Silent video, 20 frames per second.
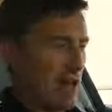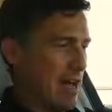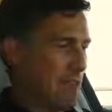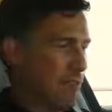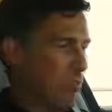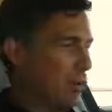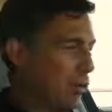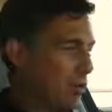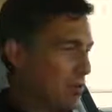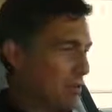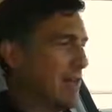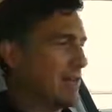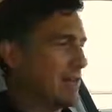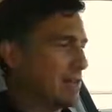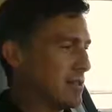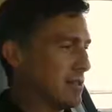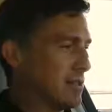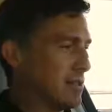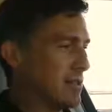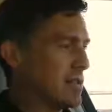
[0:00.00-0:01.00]
and what that
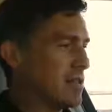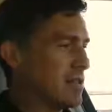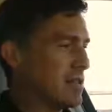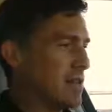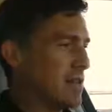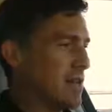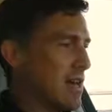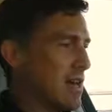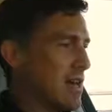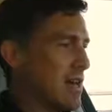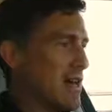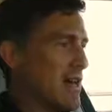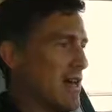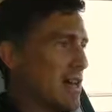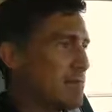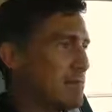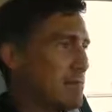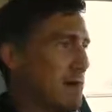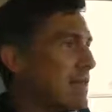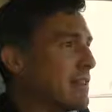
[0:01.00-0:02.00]
does
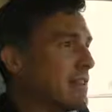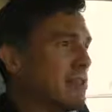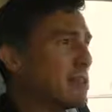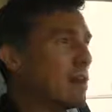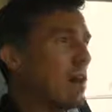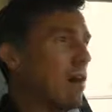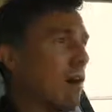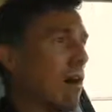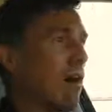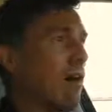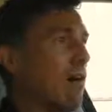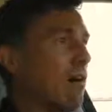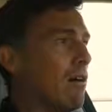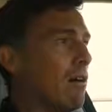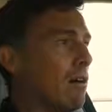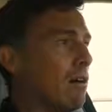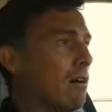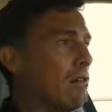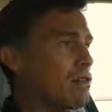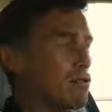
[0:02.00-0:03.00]
is make this car
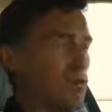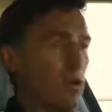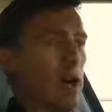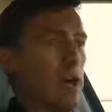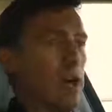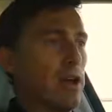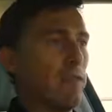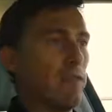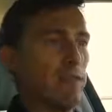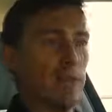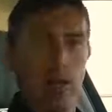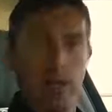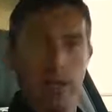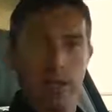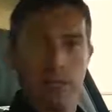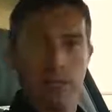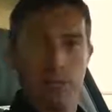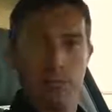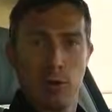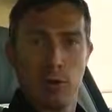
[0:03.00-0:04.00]
drive like
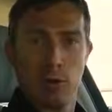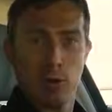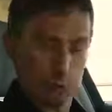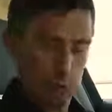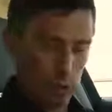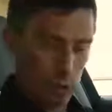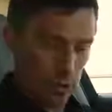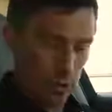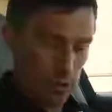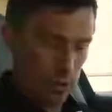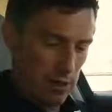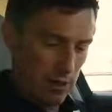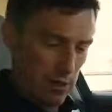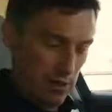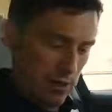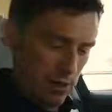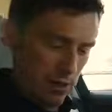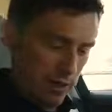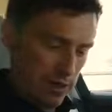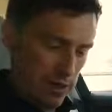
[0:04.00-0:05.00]
it's much smaller.
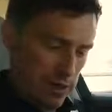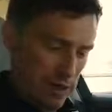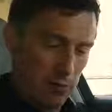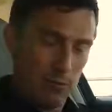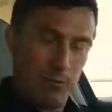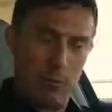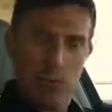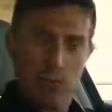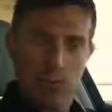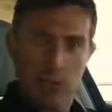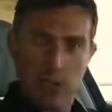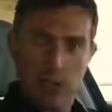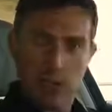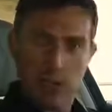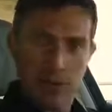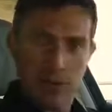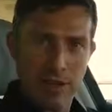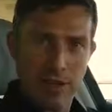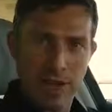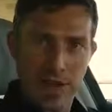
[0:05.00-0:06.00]
So we're just
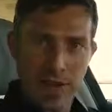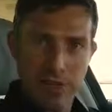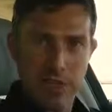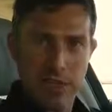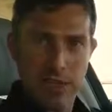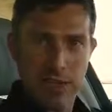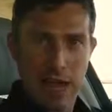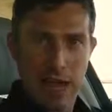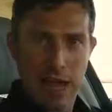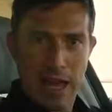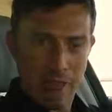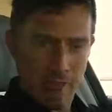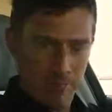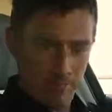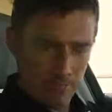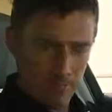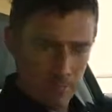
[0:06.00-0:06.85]
going to engage it now